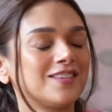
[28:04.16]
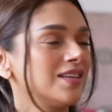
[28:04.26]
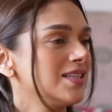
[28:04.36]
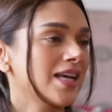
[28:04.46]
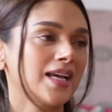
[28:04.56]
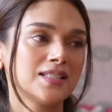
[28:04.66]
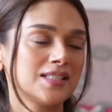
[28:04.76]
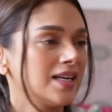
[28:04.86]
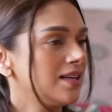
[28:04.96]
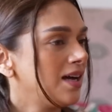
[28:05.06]
three
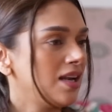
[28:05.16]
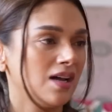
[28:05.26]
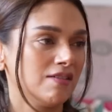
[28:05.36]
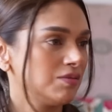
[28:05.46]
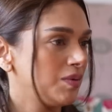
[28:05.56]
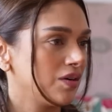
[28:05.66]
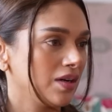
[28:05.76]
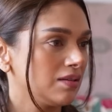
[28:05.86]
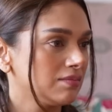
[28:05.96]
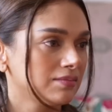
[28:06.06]
seconds later, I'll laugh
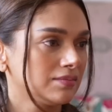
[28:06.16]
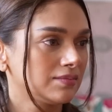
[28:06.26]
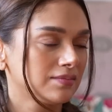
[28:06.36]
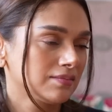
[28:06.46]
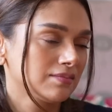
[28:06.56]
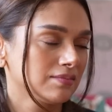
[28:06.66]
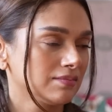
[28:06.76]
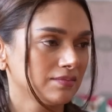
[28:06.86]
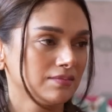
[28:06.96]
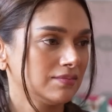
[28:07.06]
about it.
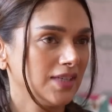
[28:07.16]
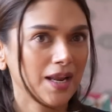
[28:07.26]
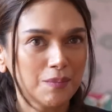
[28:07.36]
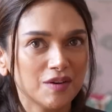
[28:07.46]
And I